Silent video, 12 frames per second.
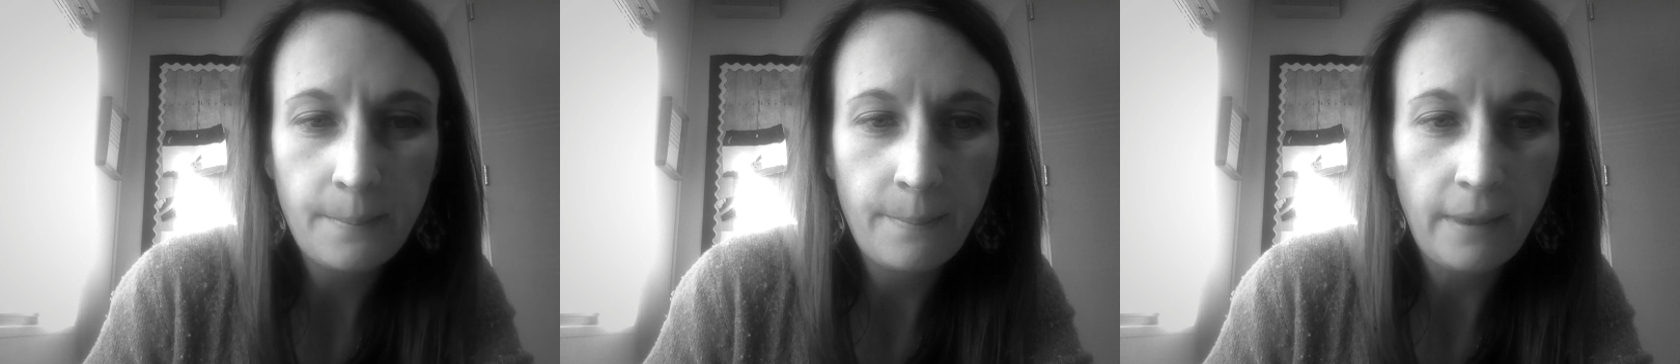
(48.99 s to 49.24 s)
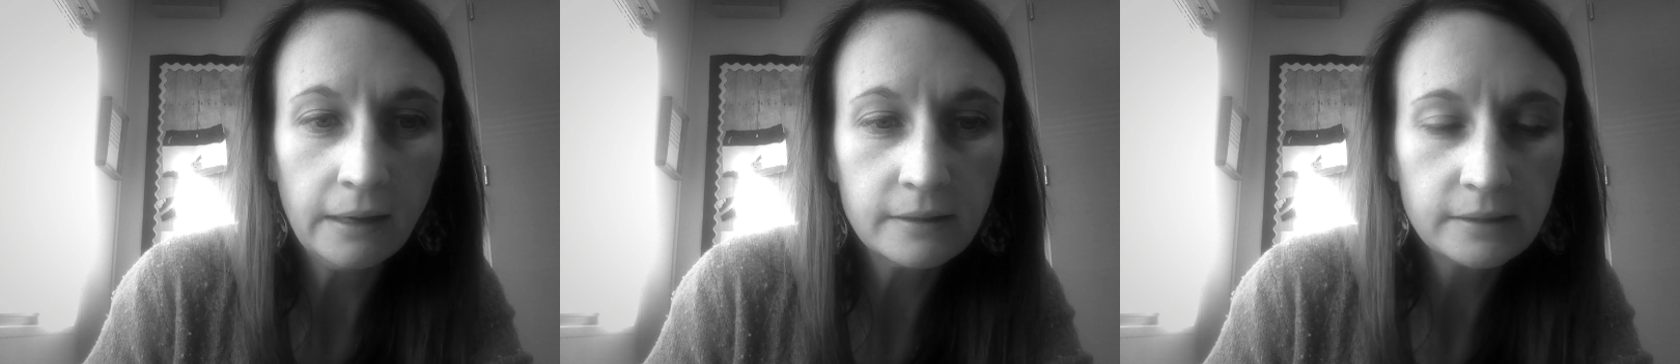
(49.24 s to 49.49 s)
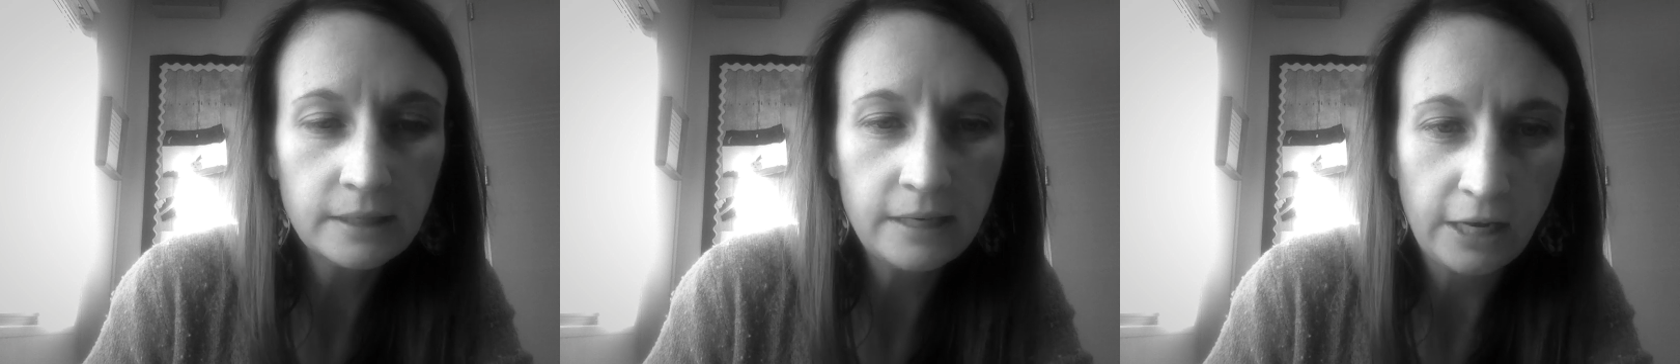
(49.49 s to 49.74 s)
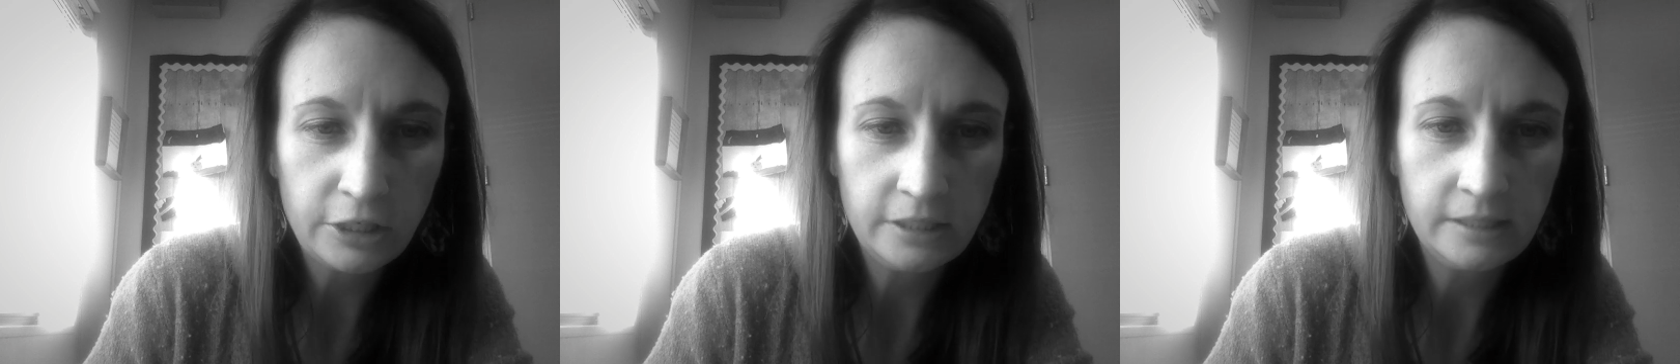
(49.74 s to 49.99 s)
makes
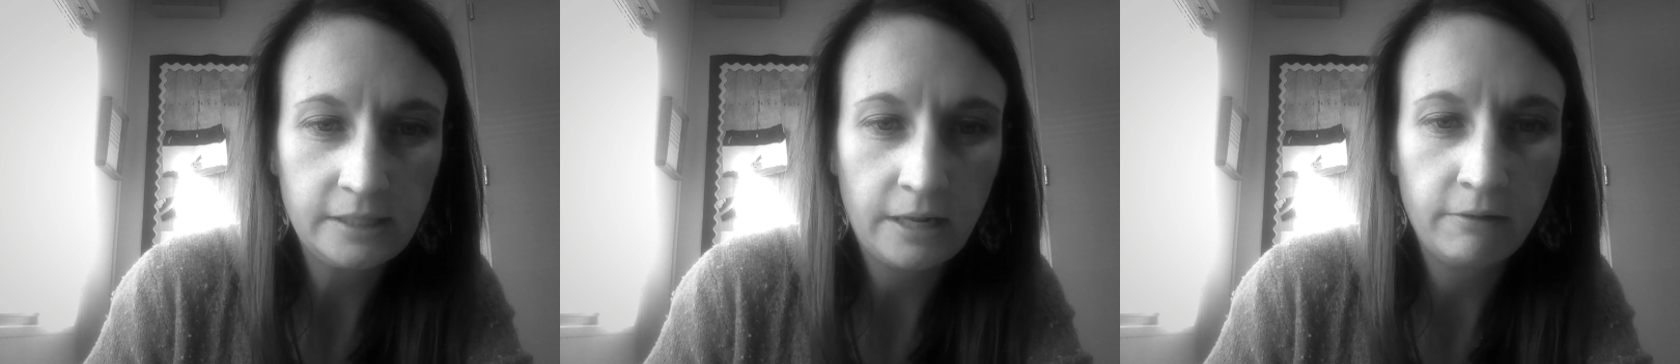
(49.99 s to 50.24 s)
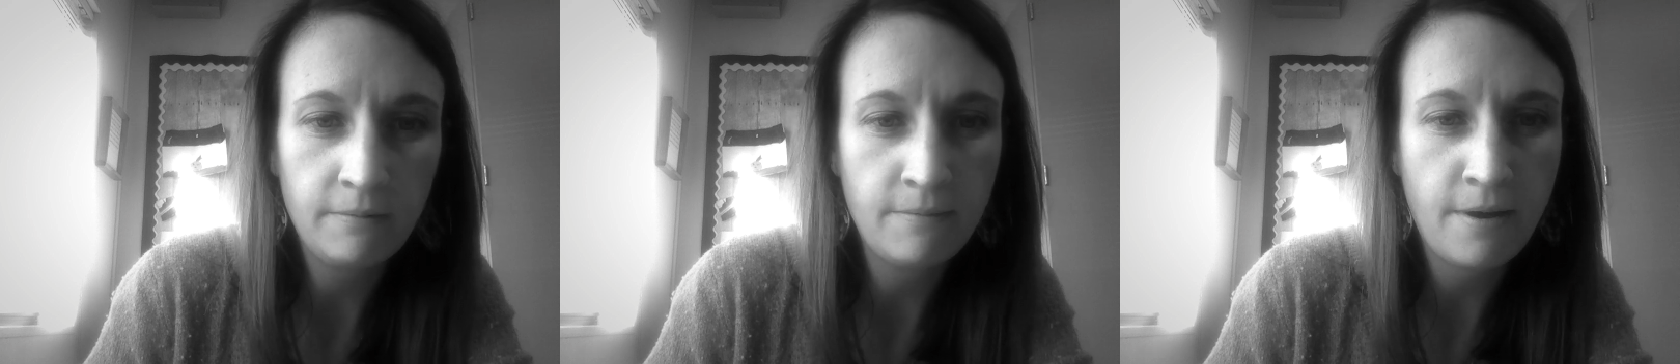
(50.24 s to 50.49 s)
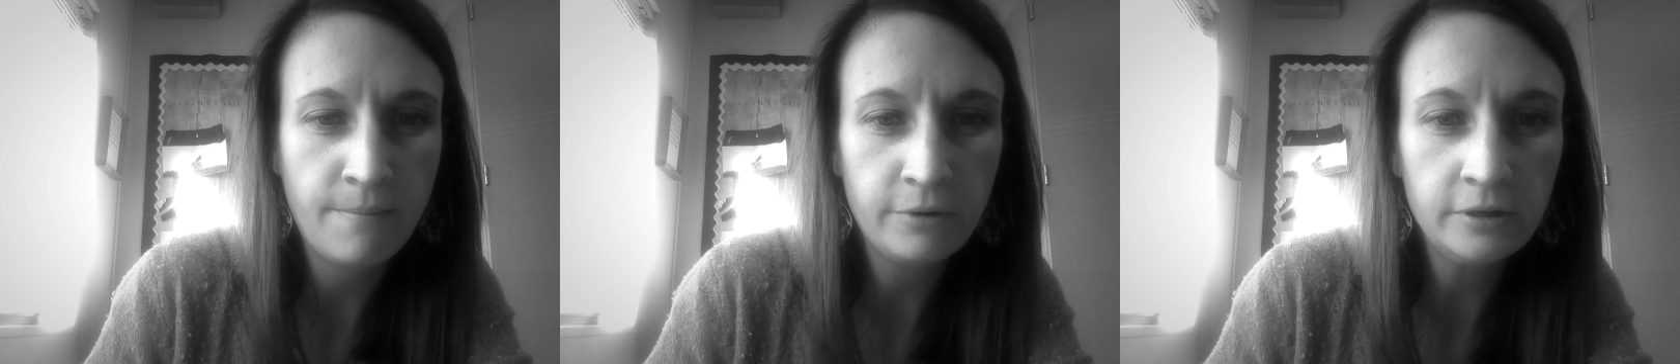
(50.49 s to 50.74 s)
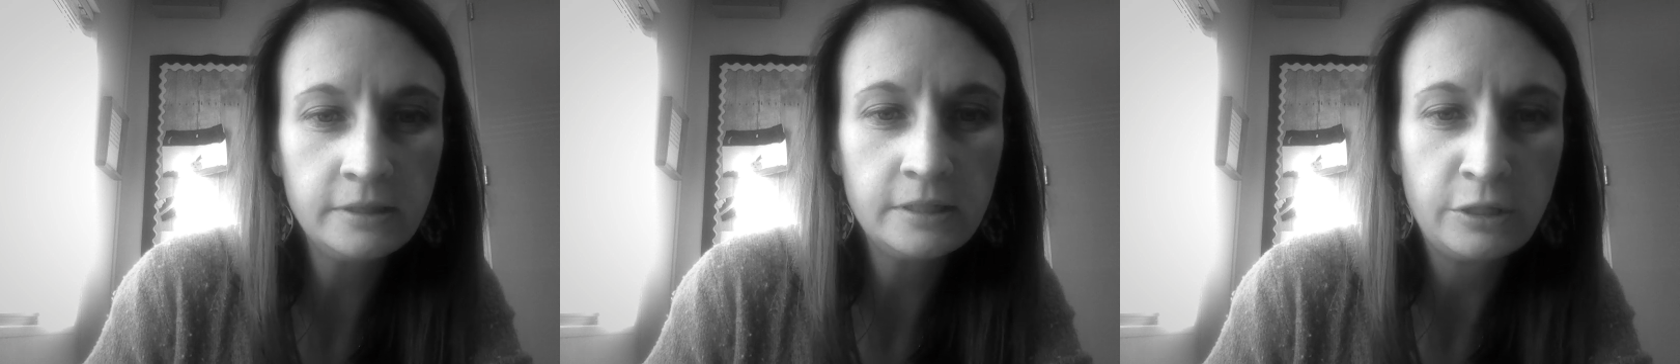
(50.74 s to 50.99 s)
connections, and
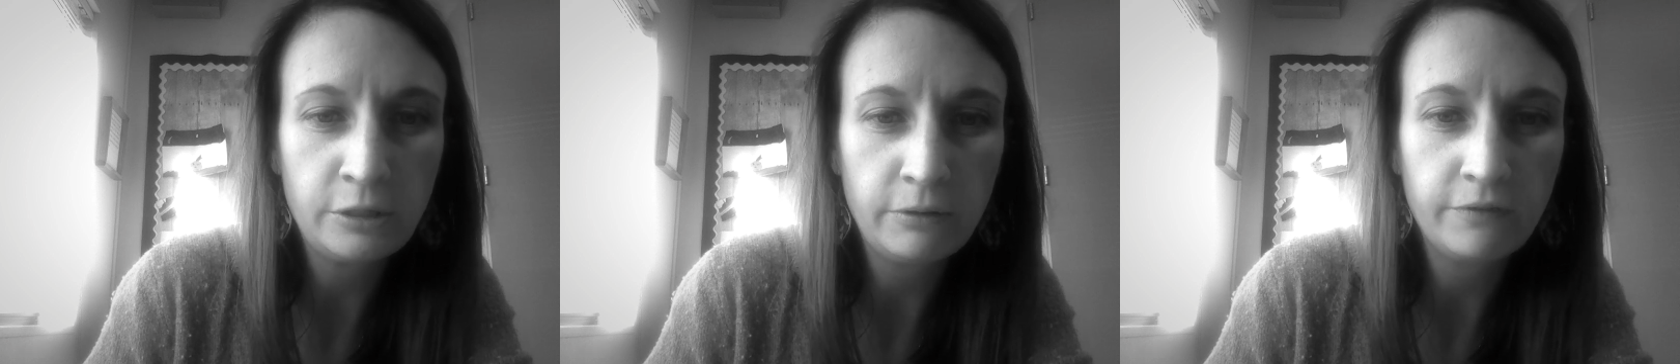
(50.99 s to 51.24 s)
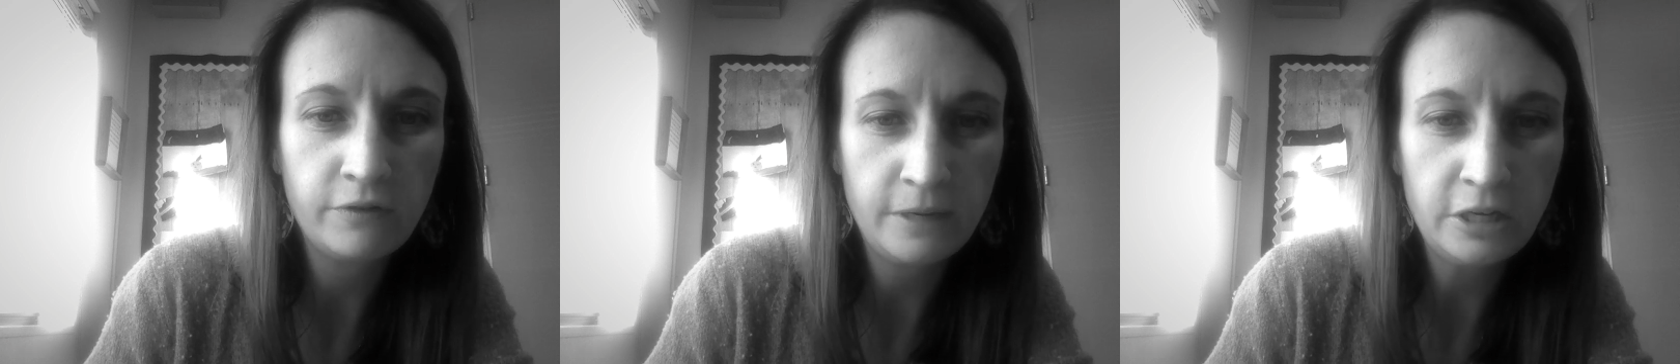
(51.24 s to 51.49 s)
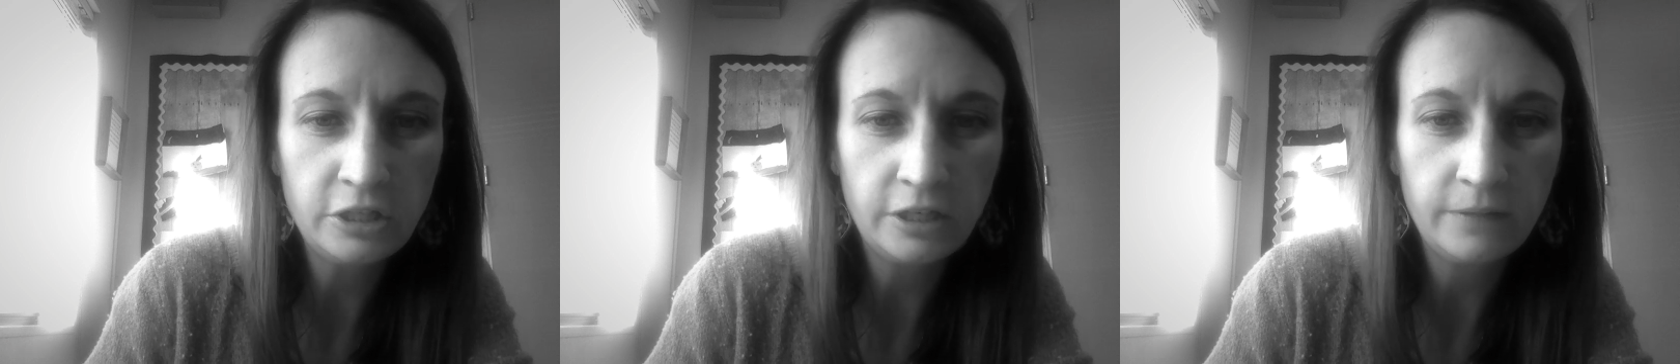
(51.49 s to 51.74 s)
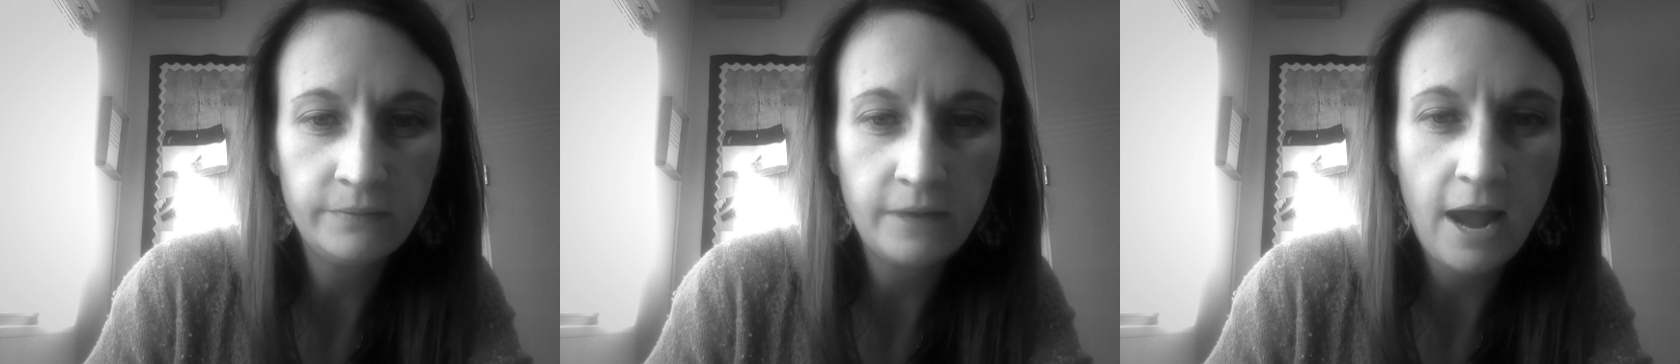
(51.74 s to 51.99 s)
remembers new information.